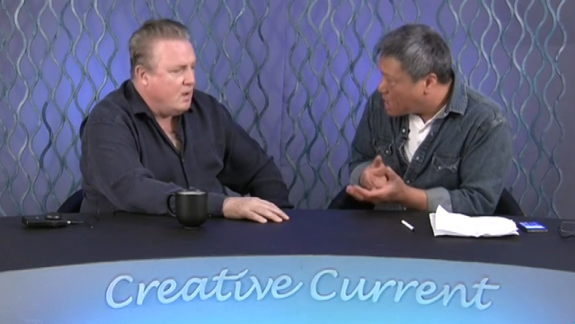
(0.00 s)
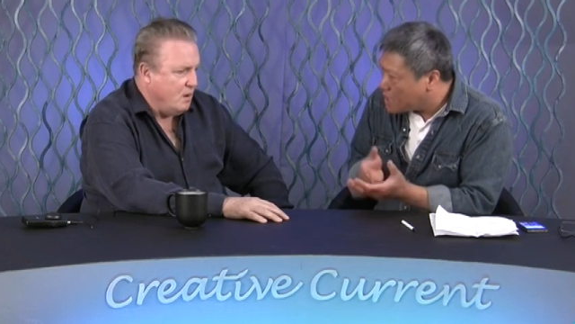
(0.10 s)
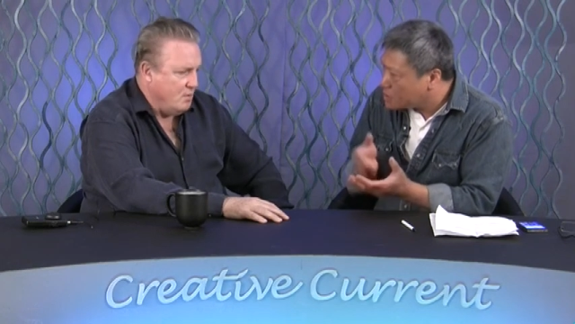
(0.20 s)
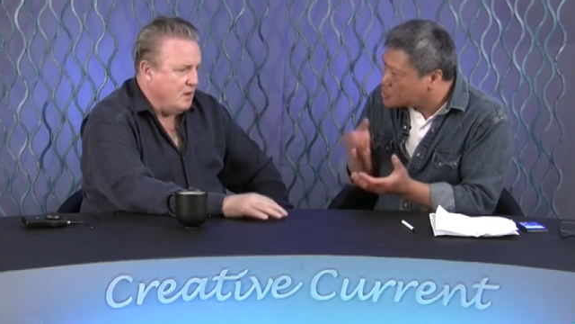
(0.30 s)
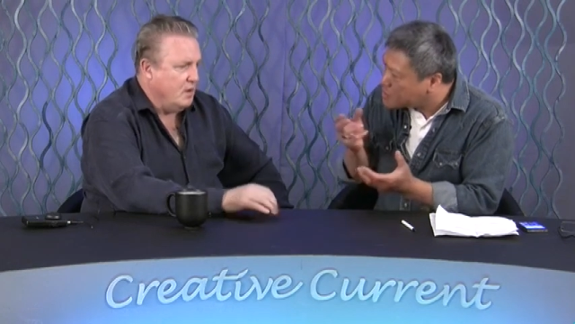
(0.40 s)

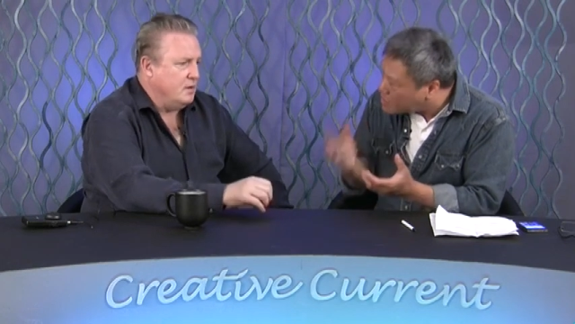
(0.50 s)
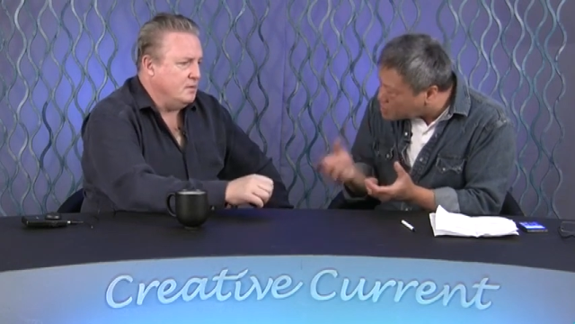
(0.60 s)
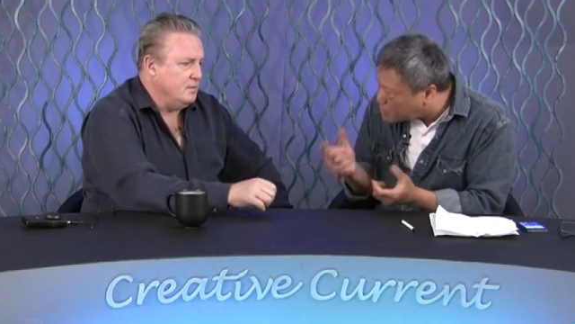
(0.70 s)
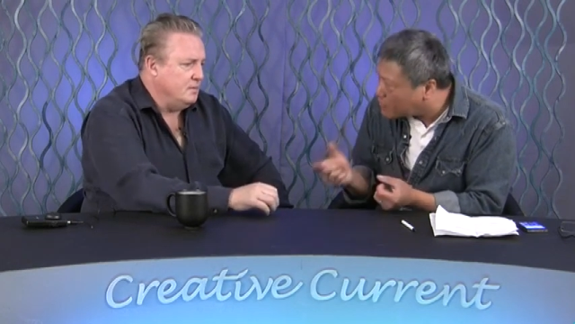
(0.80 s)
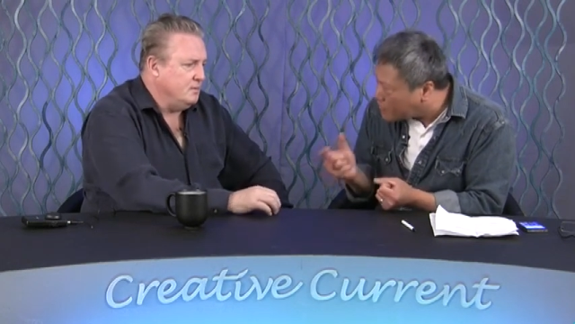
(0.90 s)
Speaker 1: Uh, oh, yeah.
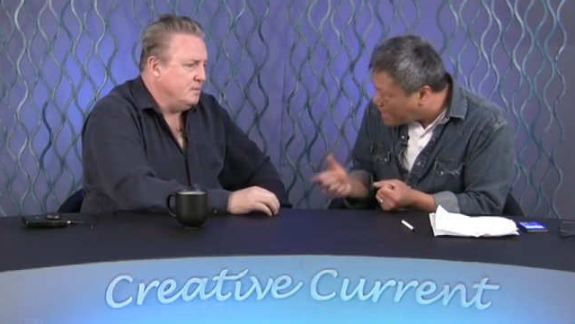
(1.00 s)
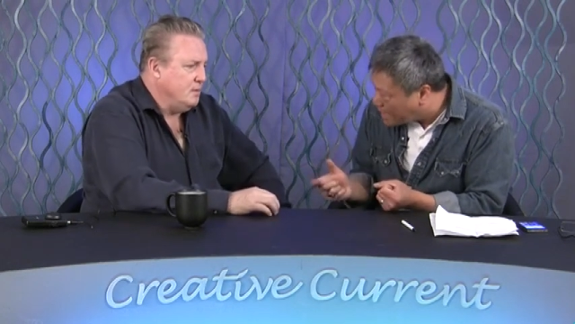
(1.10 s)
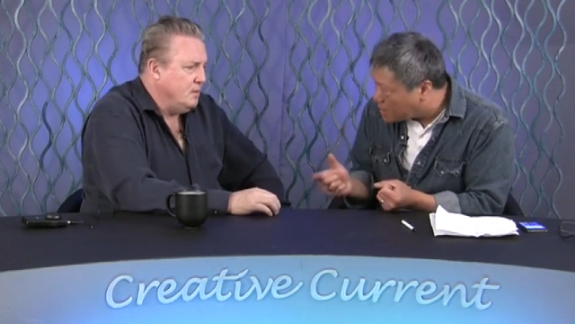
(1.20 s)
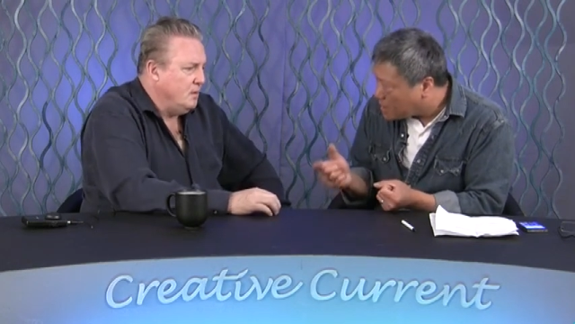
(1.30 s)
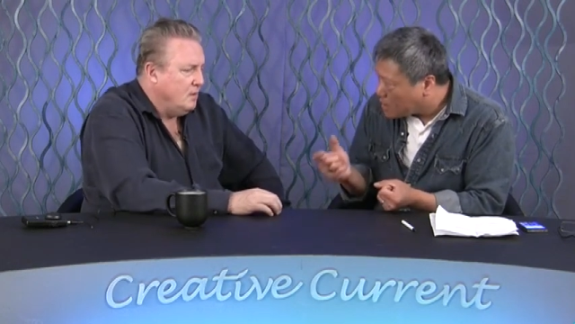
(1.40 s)
Share some of
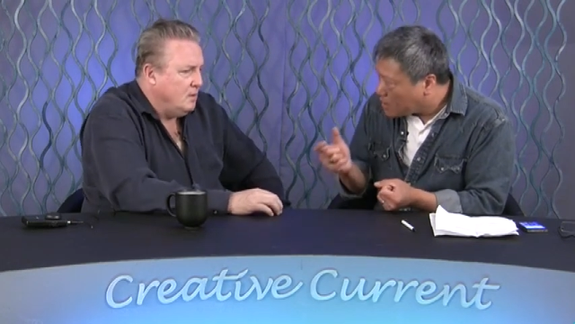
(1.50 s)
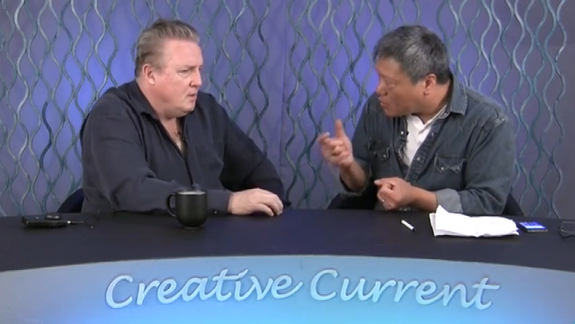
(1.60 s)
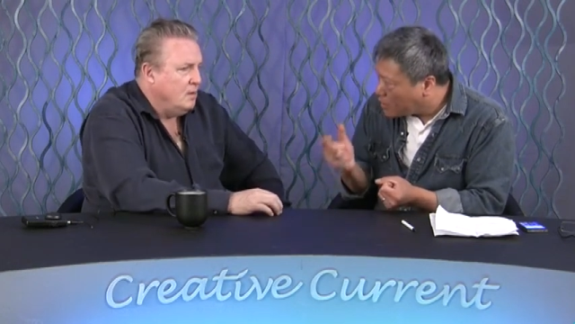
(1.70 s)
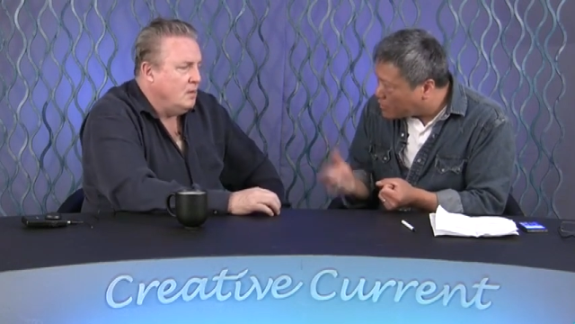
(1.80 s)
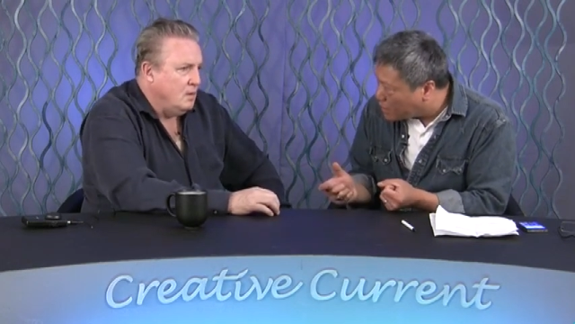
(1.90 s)
that
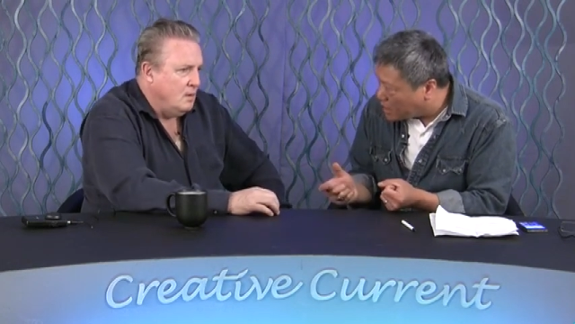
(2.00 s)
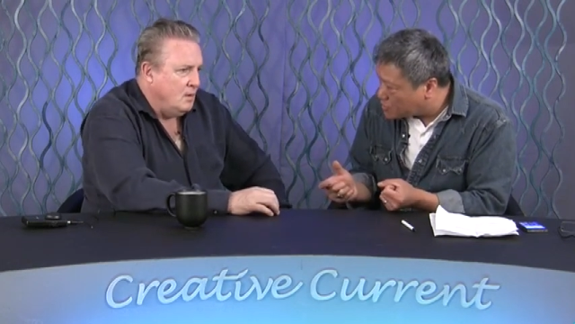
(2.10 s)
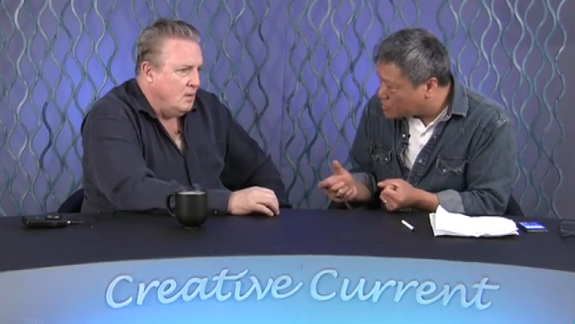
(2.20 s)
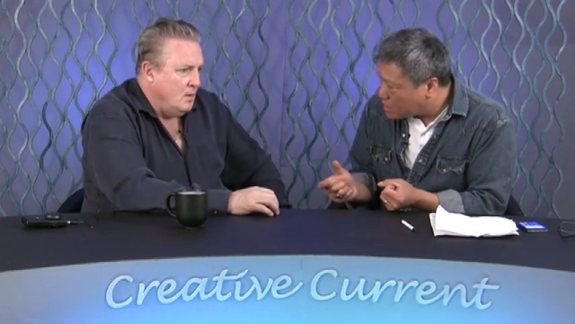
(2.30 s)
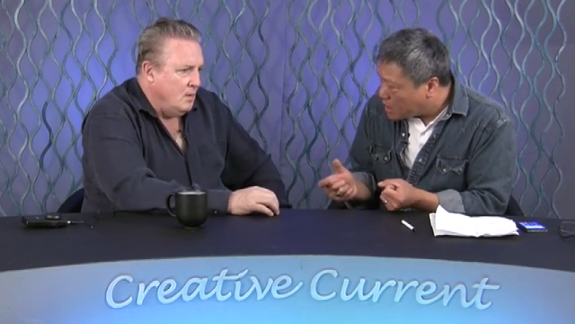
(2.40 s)
with
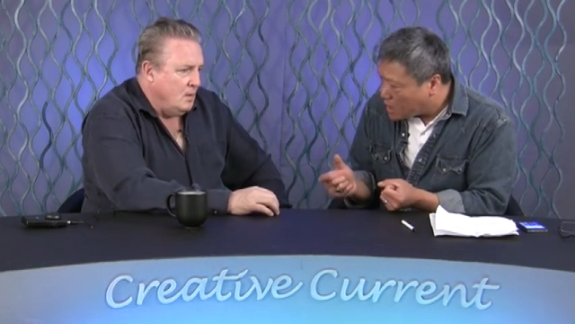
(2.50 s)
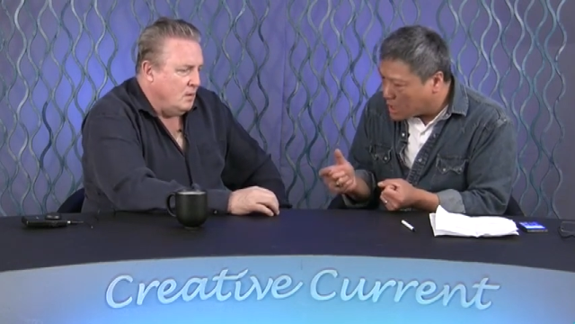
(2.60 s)
us.